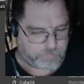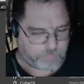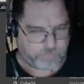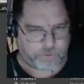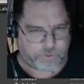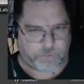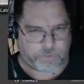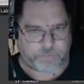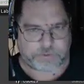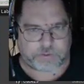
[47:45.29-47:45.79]

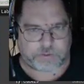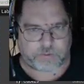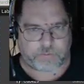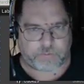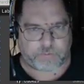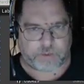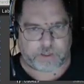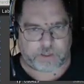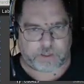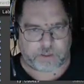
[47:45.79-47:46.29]
Put our pistol
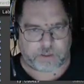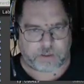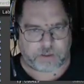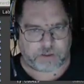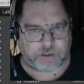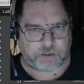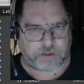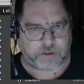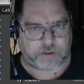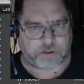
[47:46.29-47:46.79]
away.
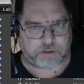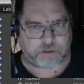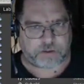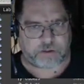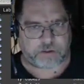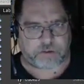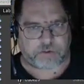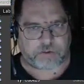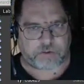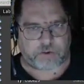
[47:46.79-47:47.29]

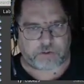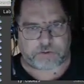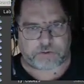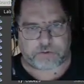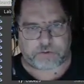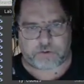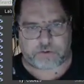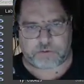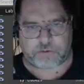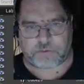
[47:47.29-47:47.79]

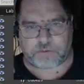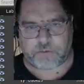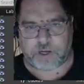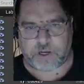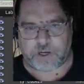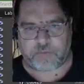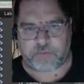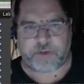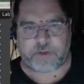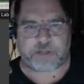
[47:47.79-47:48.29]
Crosshair goes away
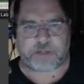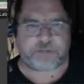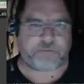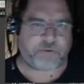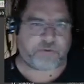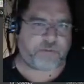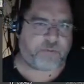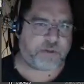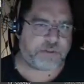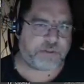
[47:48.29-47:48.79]
and we're back to
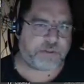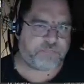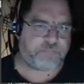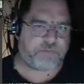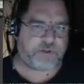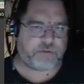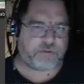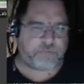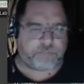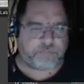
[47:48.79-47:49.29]
third person view.